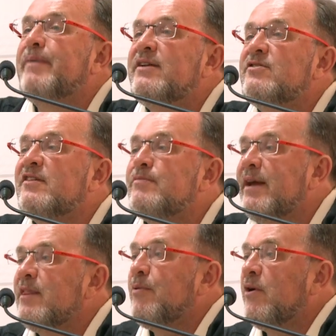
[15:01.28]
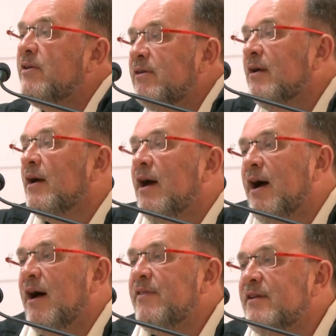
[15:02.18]
bed, just to make the point
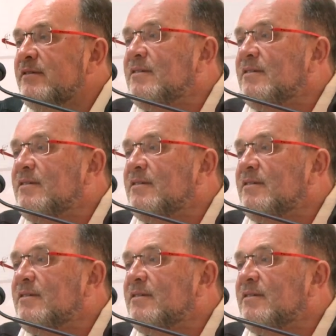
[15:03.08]
that